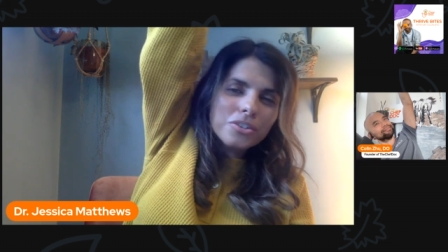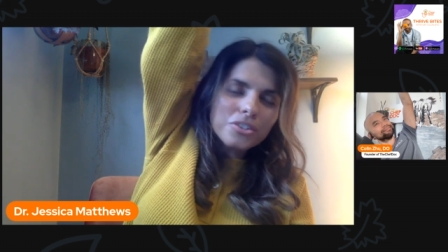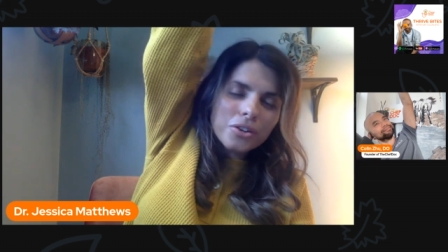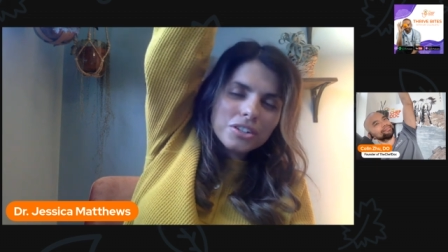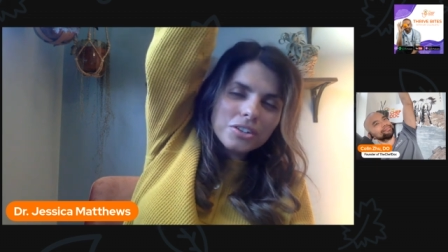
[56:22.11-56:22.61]

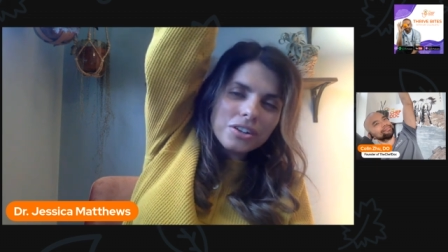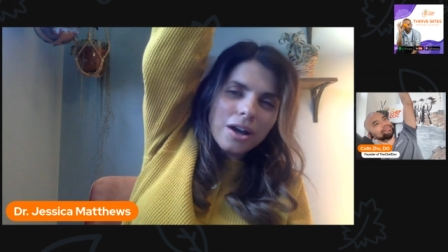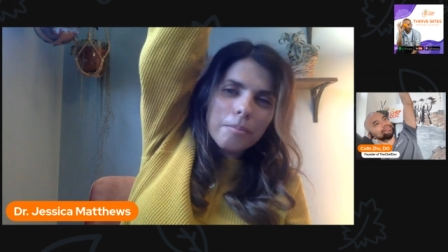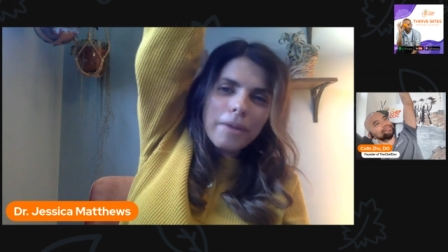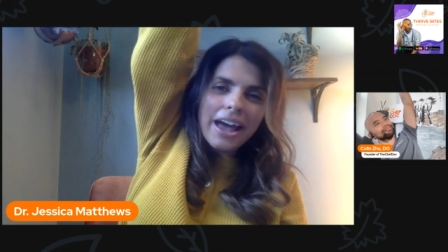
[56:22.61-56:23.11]
start to
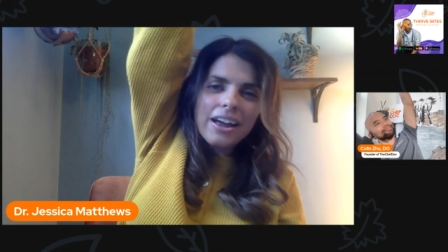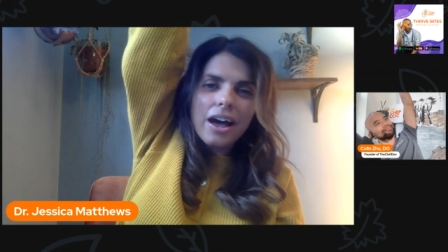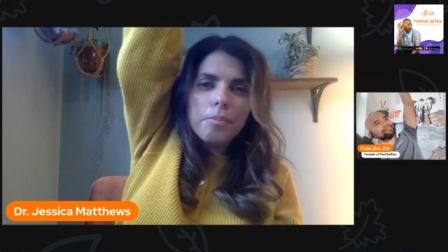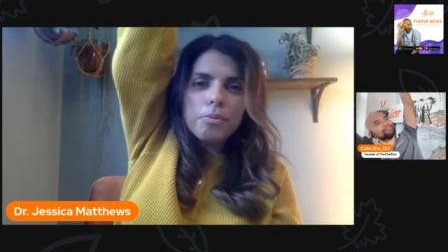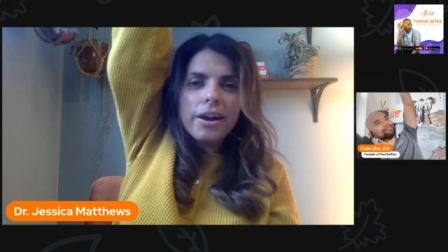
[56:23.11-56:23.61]
come back
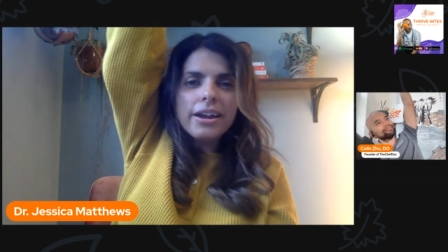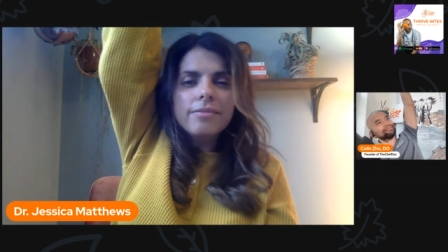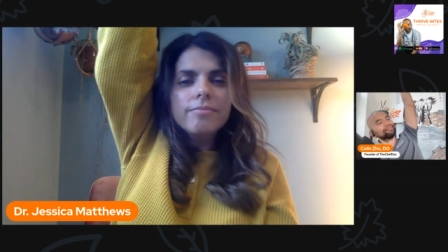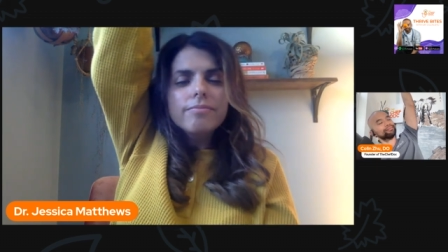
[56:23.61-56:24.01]
upright.